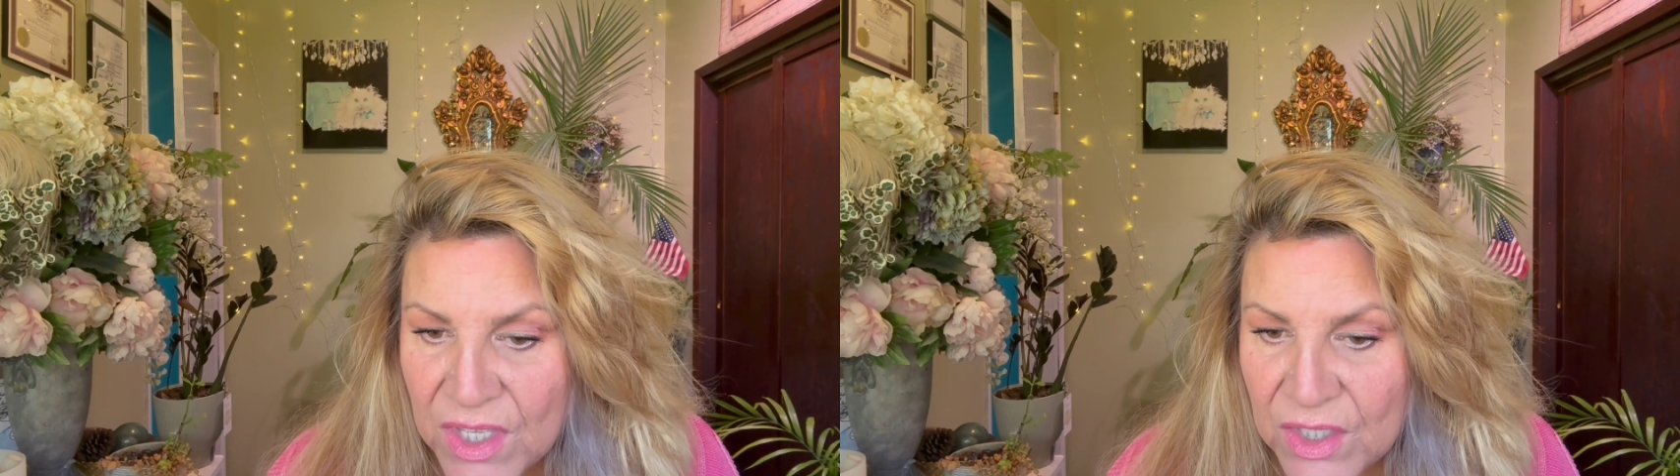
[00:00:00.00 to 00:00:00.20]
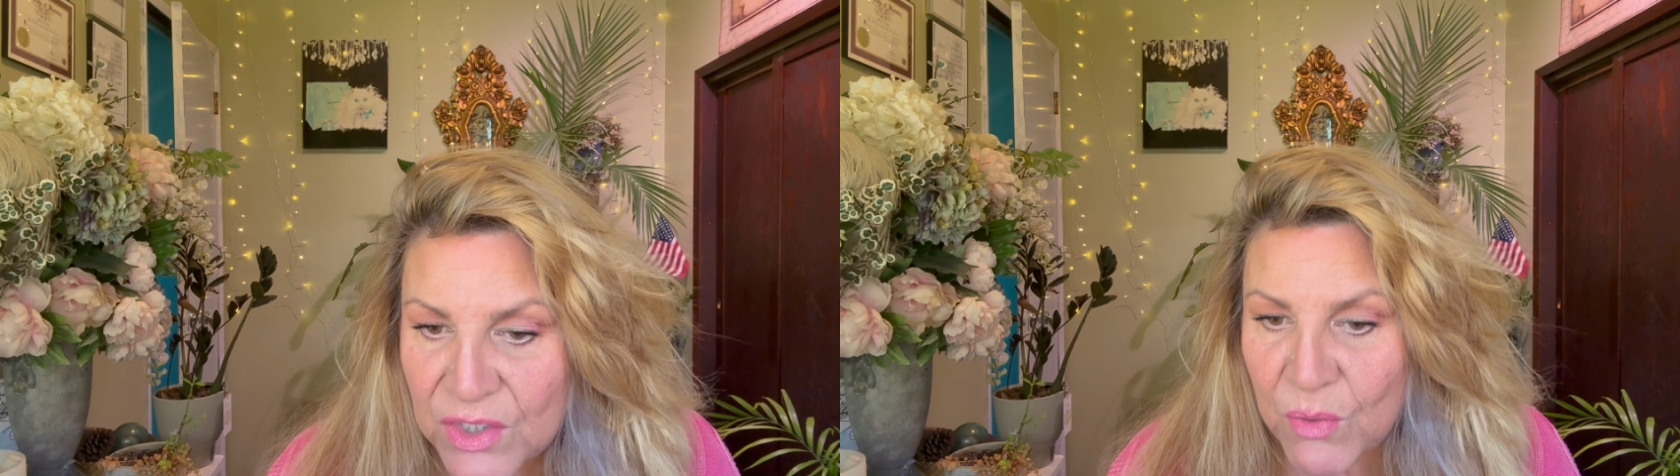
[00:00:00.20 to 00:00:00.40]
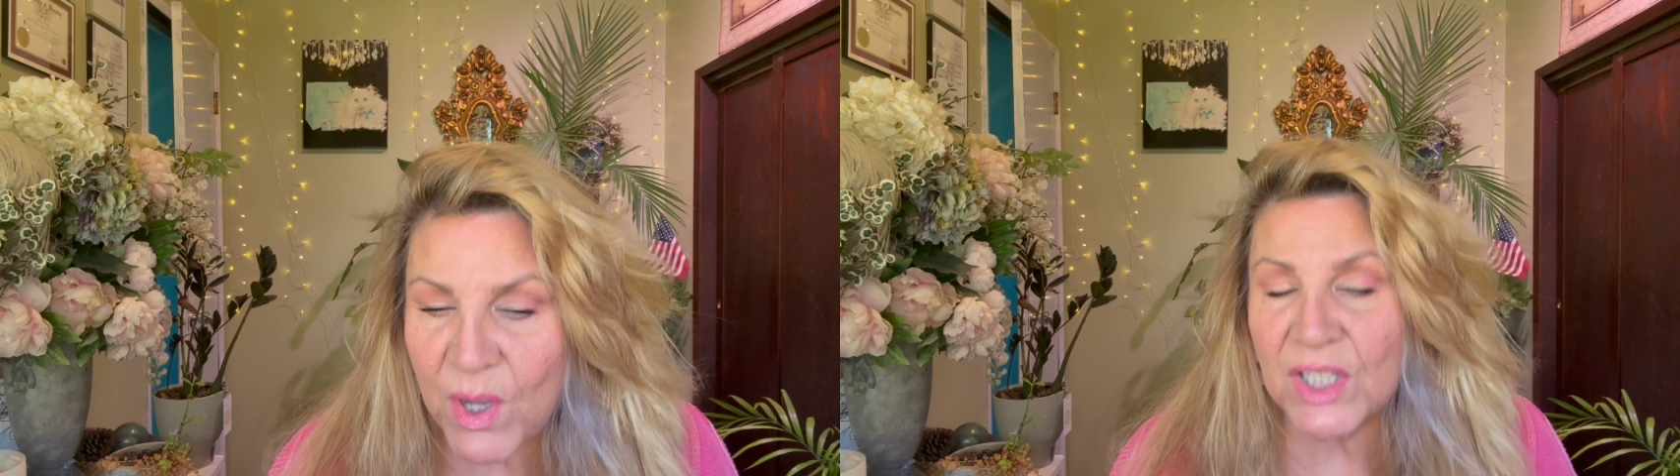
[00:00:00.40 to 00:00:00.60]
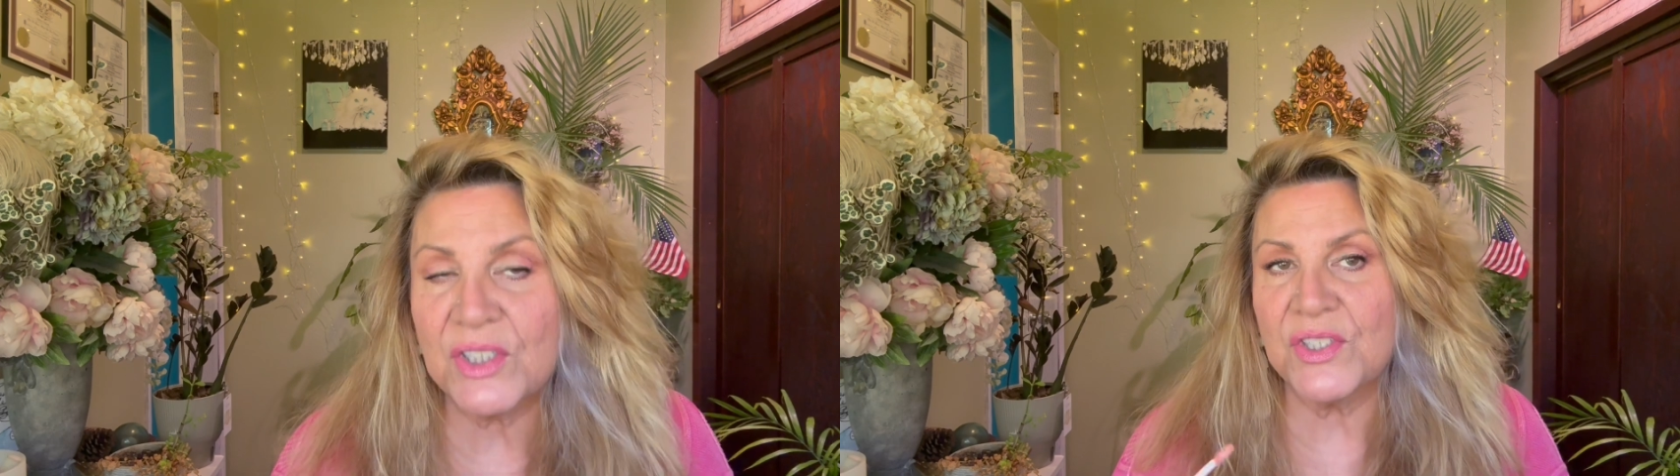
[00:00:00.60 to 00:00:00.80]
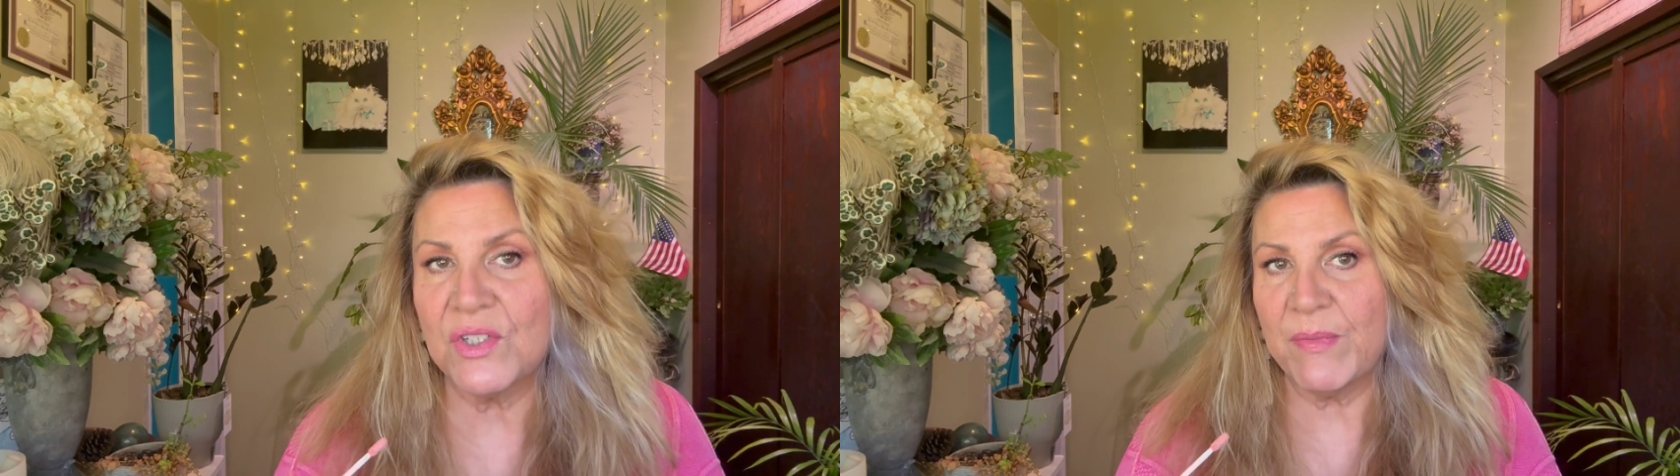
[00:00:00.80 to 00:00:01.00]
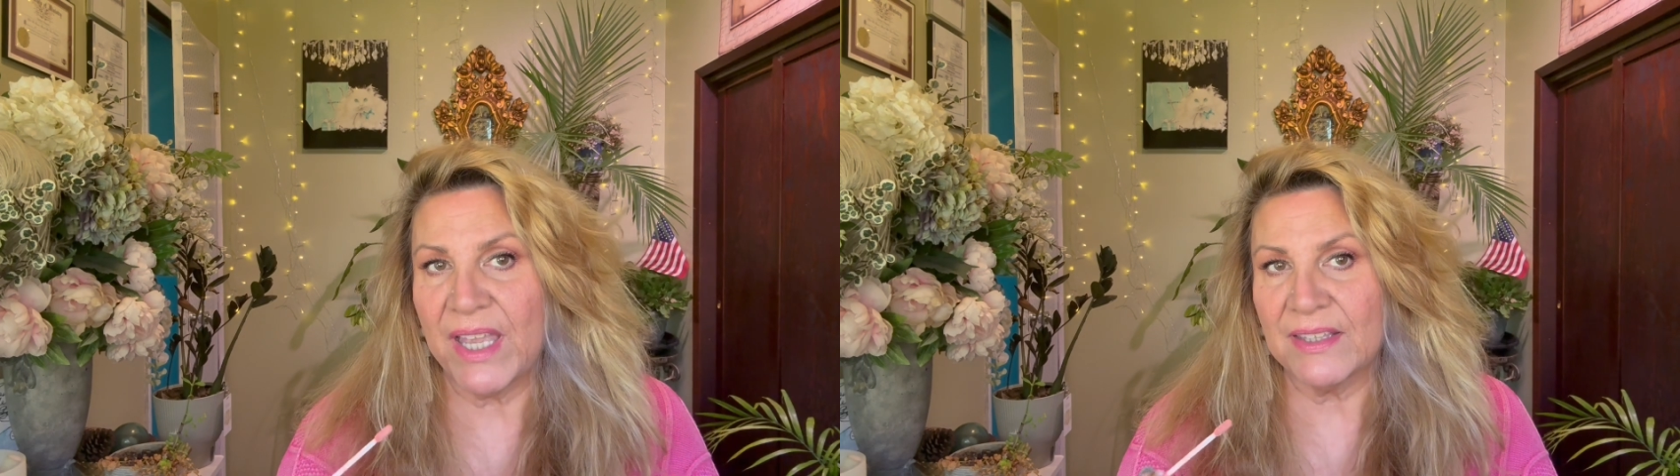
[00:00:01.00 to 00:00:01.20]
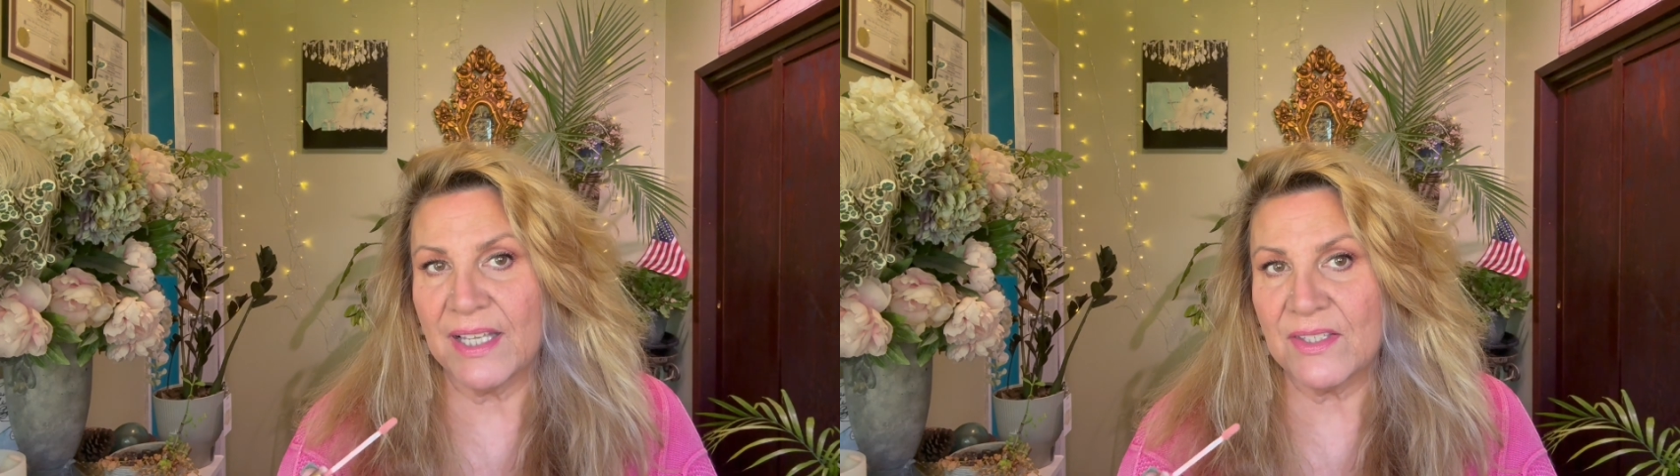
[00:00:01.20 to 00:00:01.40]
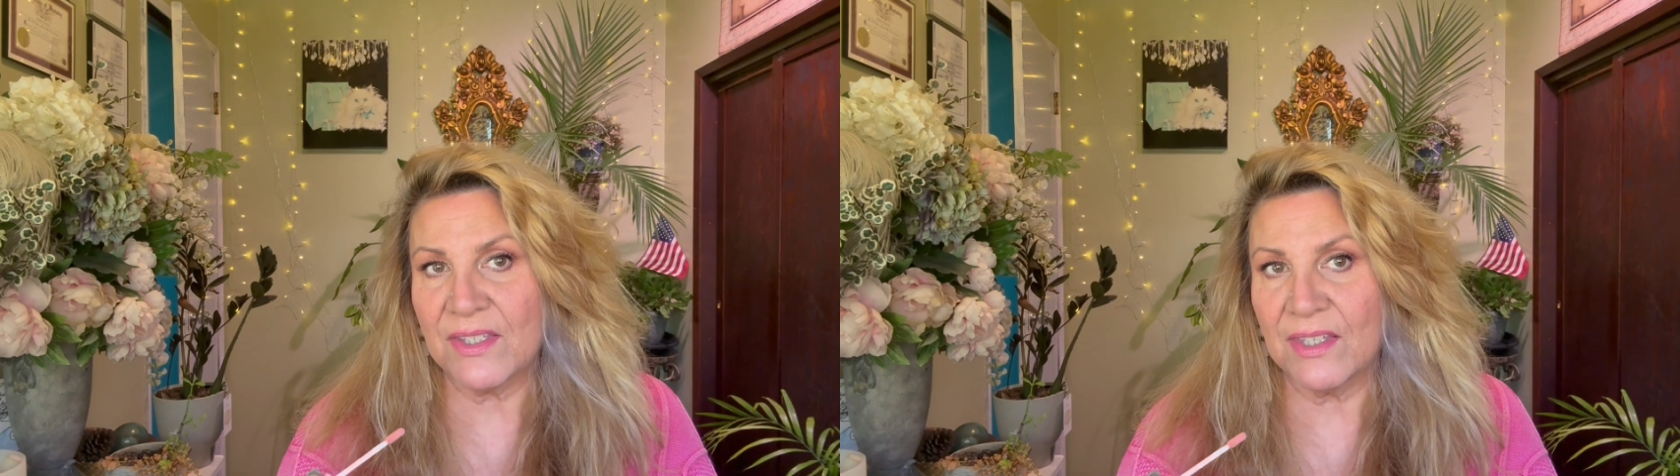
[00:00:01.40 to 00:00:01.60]
Don't want to look too matte.
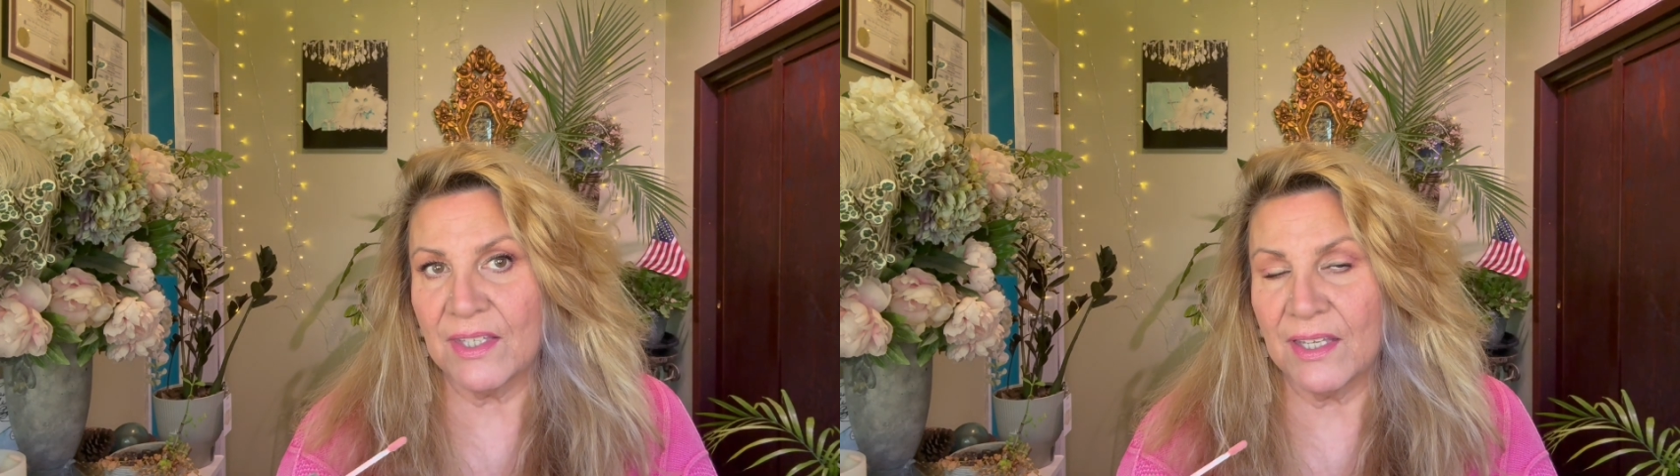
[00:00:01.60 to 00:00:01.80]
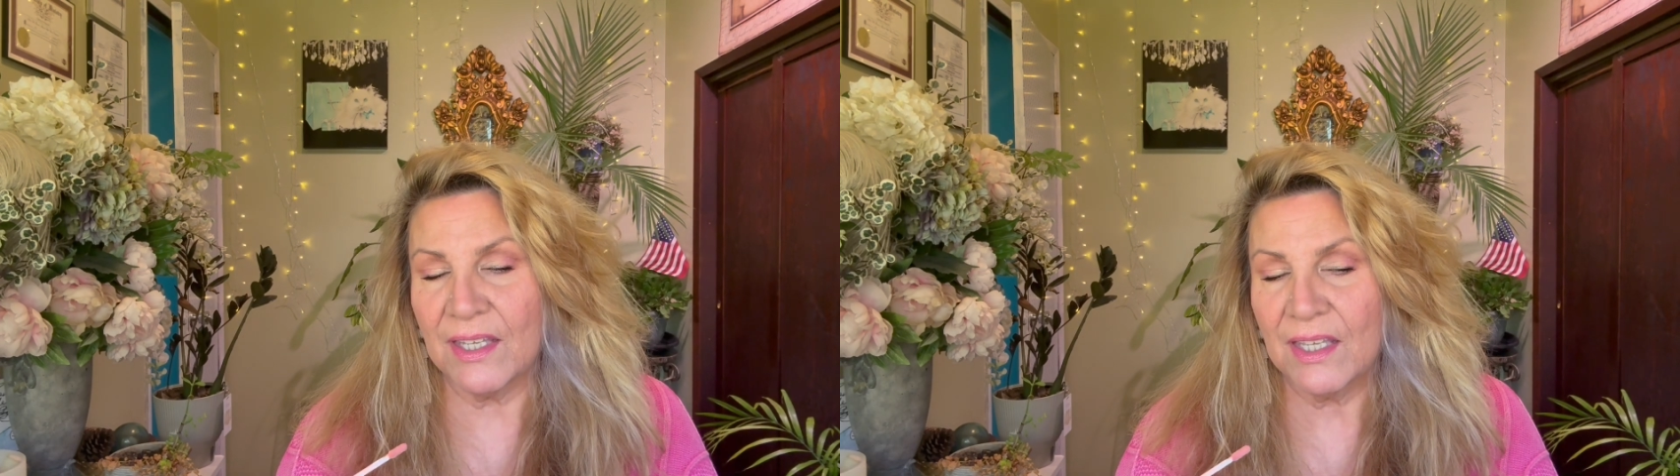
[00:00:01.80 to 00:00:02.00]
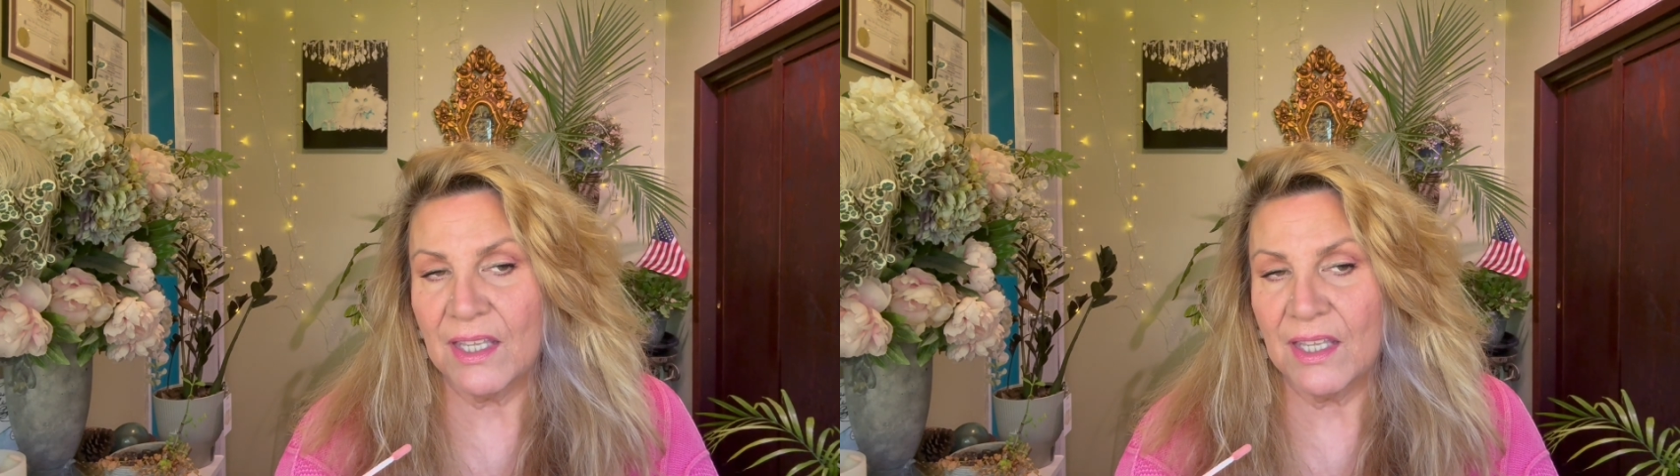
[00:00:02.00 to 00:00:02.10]
That's the thing.